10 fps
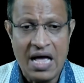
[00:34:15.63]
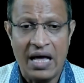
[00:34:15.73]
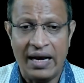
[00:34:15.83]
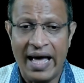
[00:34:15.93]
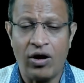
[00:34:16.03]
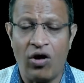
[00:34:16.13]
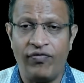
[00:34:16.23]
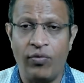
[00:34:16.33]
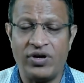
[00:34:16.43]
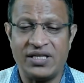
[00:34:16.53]
Lack of
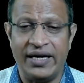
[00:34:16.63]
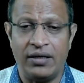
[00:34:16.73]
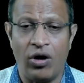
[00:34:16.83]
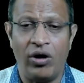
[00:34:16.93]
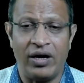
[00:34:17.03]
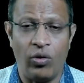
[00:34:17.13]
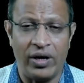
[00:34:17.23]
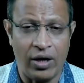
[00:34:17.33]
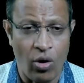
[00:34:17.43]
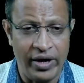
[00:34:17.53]
oversight on
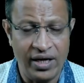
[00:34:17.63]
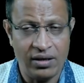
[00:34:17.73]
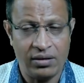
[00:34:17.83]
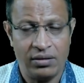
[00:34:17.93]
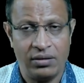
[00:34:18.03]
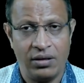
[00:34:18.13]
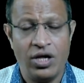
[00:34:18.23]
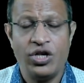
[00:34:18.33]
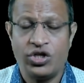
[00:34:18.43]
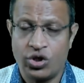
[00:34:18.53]
recording,
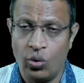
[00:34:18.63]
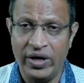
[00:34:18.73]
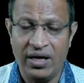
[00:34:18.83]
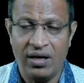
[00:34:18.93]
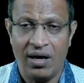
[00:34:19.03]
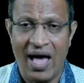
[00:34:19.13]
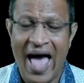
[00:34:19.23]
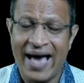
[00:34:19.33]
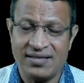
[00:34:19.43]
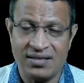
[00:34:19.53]
storing,
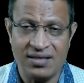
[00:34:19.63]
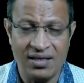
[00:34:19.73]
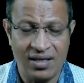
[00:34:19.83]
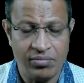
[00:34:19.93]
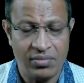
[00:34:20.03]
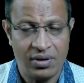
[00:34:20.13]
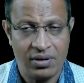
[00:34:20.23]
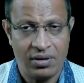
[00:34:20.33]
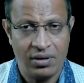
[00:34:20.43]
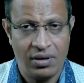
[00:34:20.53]
accessing them,
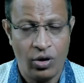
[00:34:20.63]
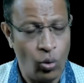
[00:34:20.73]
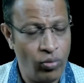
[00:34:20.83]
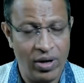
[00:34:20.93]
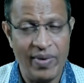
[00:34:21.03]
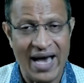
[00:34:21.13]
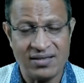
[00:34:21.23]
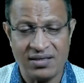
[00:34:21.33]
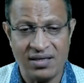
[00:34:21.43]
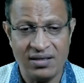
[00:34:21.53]
who will be
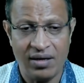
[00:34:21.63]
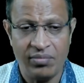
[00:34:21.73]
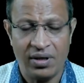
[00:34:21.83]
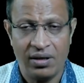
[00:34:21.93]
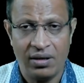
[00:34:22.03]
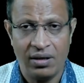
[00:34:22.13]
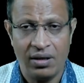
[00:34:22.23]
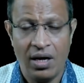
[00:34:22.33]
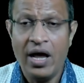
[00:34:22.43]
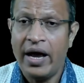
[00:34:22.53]
accessing them,
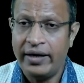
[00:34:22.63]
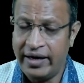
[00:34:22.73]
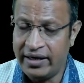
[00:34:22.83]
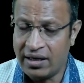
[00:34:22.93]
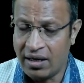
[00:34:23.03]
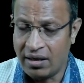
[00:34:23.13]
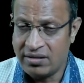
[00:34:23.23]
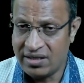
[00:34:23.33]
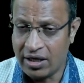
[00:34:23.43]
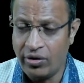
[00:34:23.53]
data
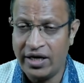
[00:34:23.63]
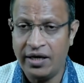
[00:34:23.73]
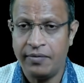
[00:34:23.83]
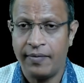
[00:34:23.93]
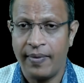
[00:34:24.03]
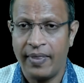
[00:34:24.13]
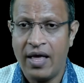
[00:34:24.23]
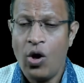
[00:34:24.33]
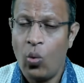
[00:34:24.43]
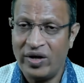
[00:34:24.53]
security,
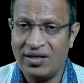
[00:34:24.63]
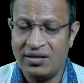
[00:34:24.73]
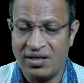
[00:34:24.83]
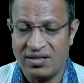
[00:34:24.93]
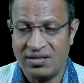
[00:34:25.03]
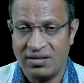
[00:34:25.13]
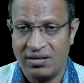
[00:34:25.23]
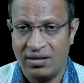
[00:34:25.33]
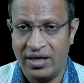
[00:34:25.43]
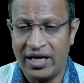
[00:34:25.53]
whether this
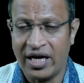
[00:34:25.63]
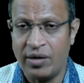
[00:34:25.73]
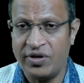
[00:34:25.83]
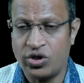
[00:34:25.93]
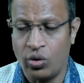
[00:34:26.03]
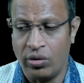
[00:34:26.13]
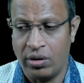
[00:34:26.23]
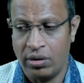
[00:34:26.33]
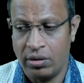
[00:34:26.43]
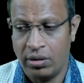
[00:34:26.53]
data can be stored
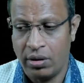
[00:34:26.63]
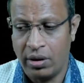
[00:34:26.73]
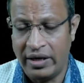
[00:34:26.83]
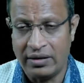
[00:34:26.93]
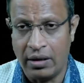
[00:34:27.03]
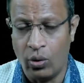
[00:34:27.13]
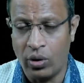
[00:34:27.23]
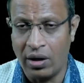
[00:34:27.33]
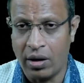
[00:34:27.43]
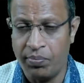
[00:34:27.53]
in the
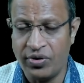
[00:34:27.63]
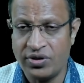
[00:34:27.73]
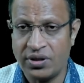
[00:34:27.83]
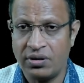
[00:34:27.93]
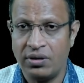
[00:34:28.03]
local computer